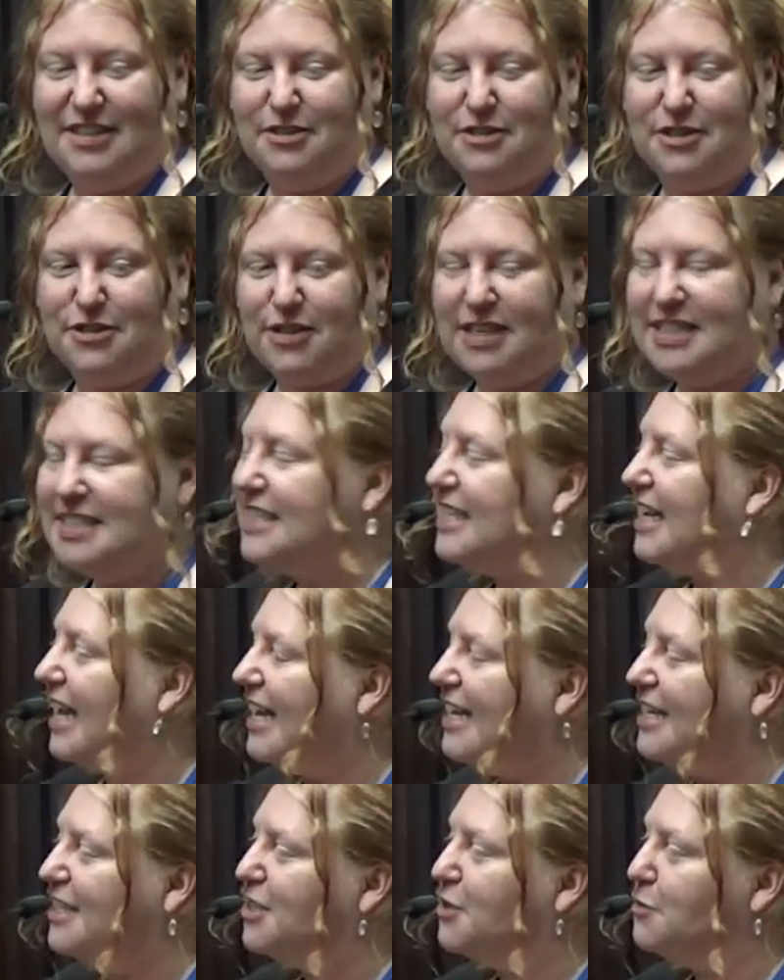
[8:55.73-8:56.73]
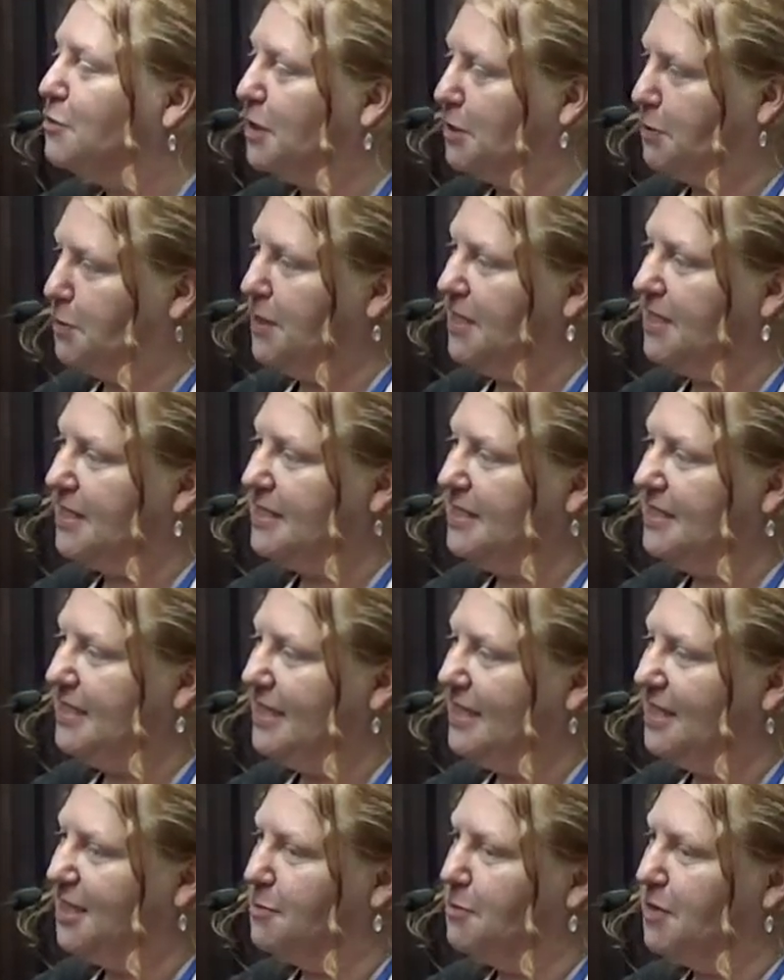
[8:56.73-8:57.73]
To translate what we are
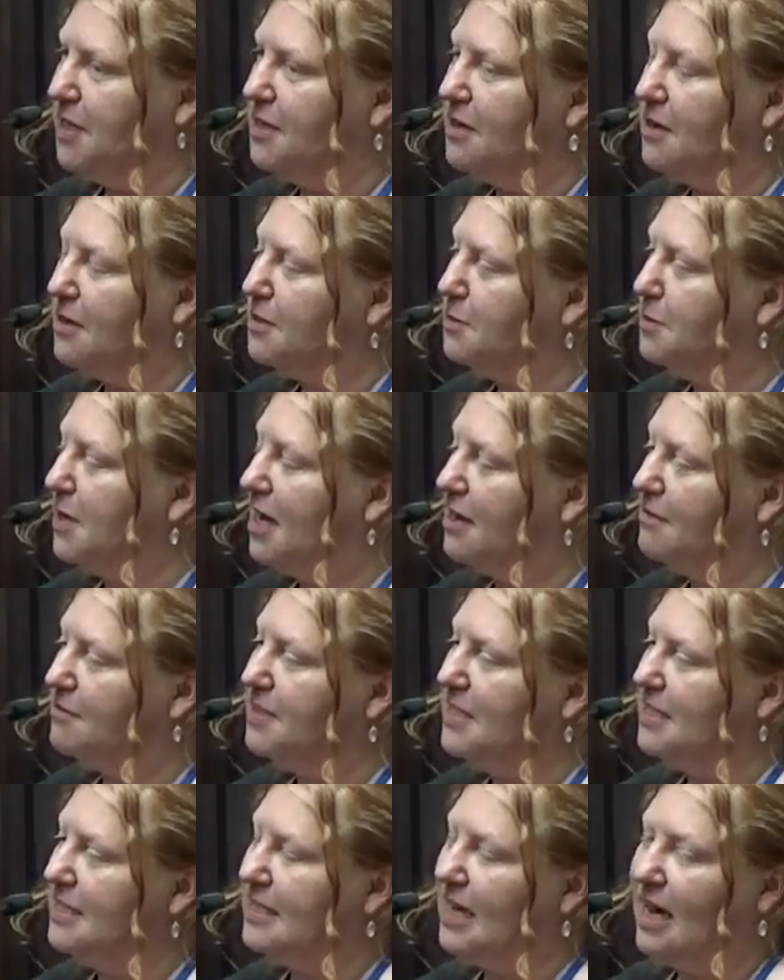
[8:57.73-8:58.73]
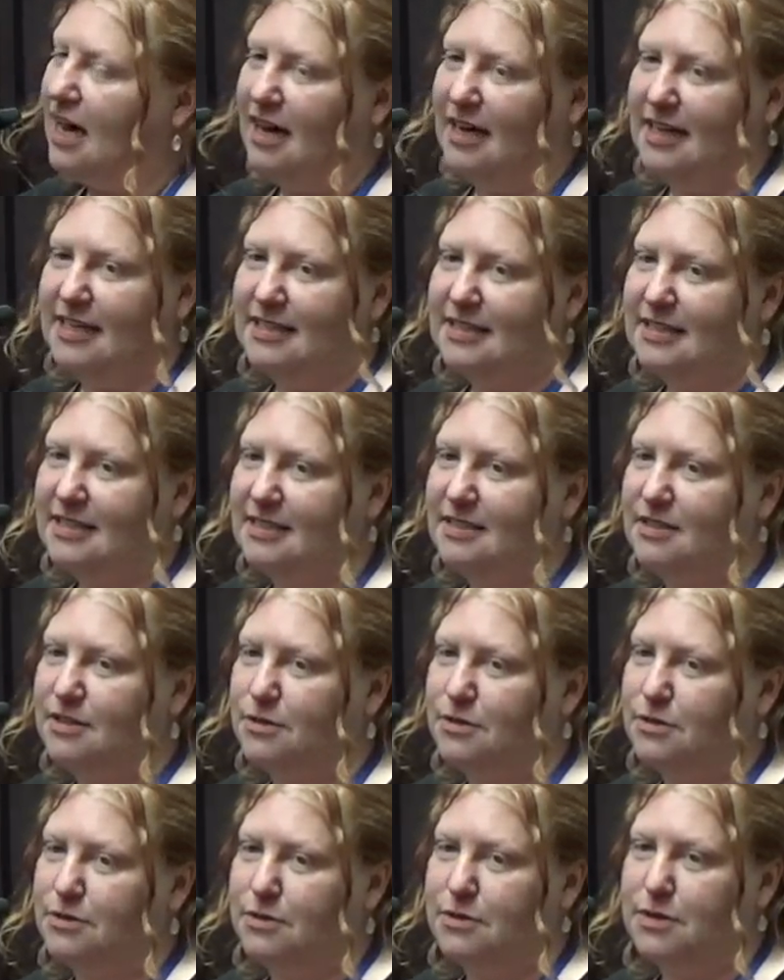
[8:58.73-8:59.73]
seeing, because we have these eyes
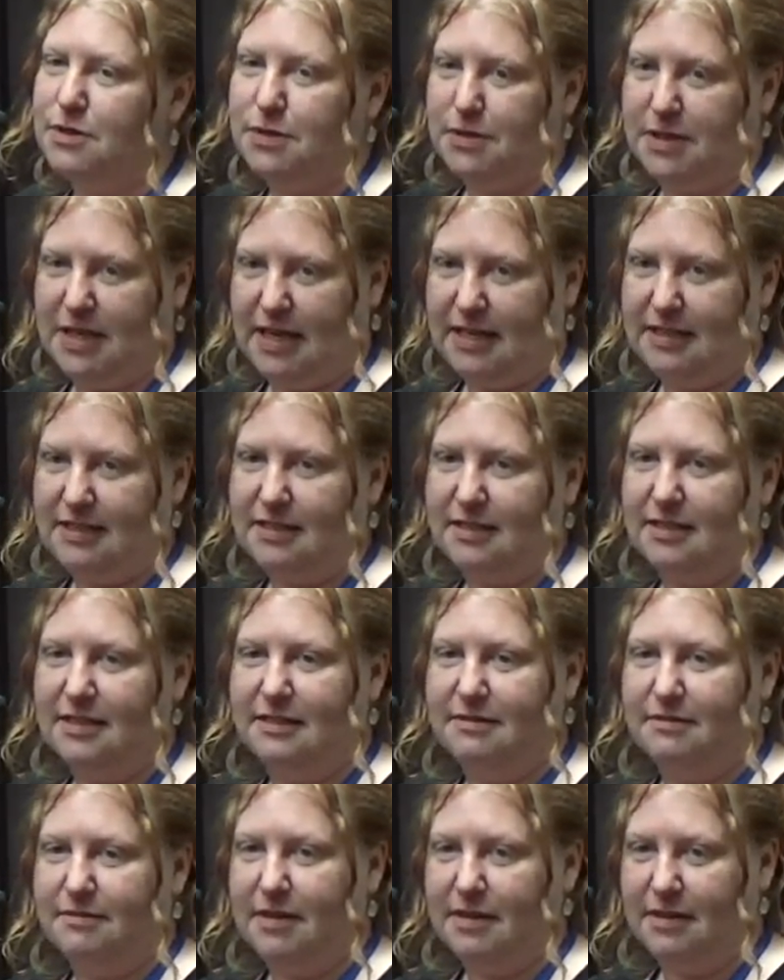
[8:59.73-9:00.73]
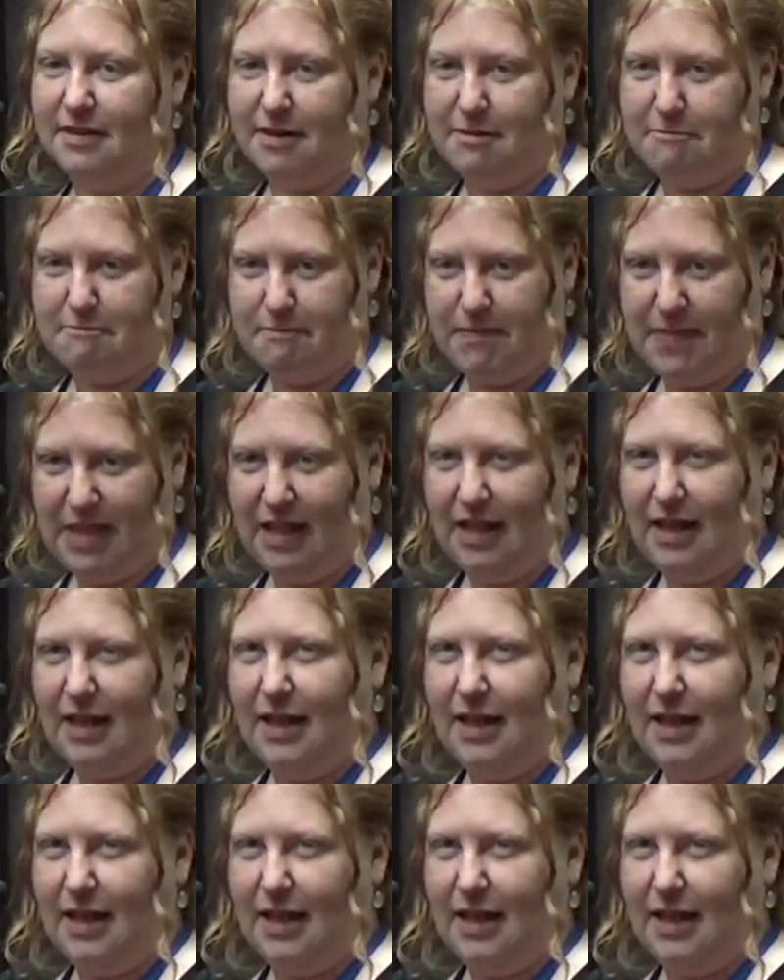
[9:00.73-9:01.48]
to get in,